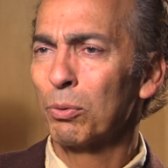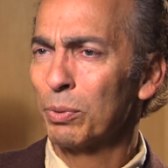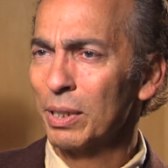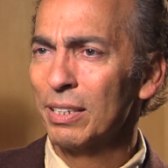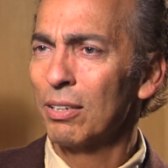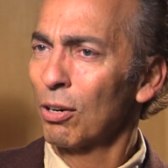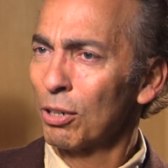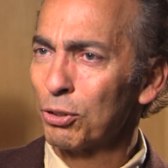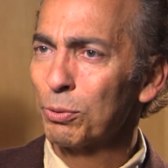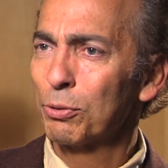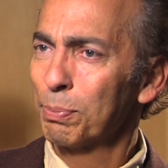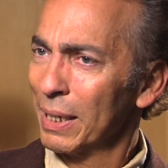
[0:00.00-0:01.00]
a really
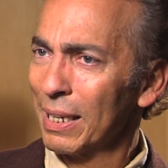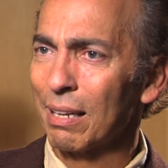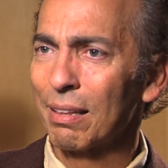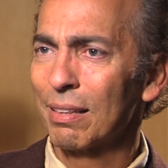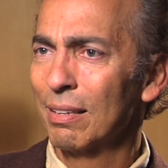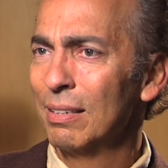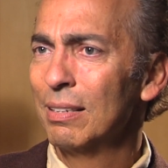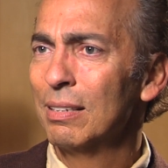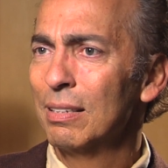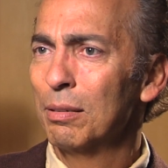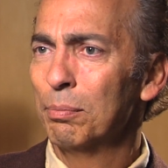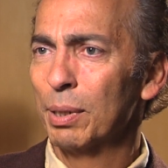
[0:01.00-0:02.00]
arduous path,
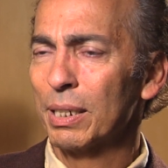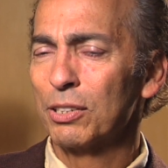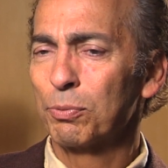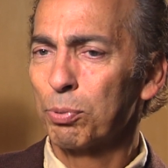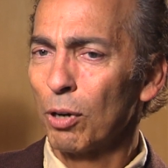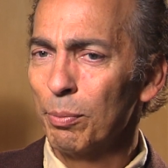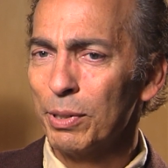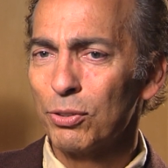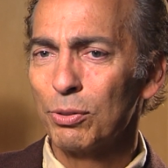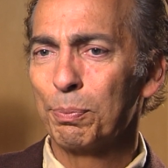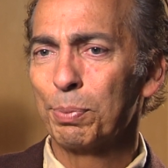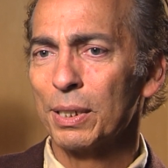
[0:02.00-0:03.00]
but it's brought me
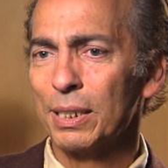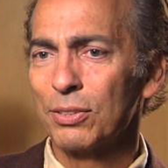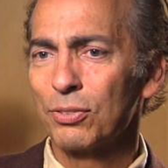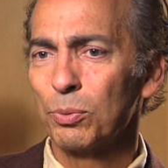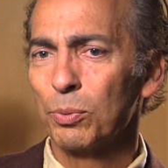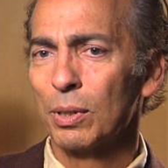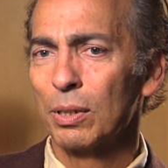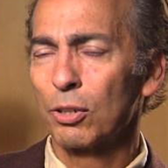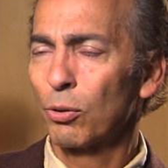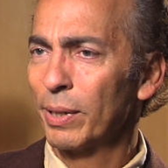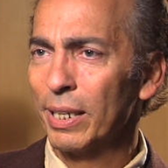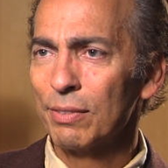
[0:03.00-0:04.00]
to a place where
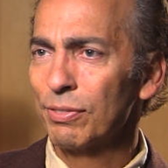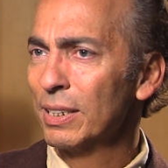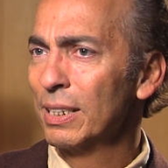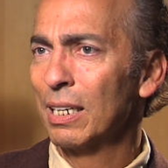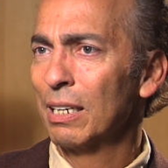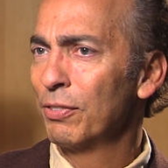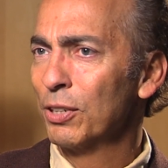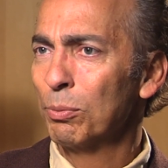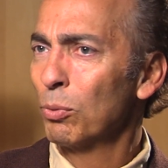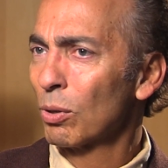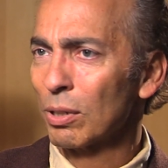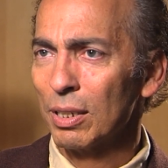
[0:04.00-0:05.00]
creatively I feel
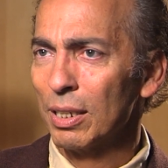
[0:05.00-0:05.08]
more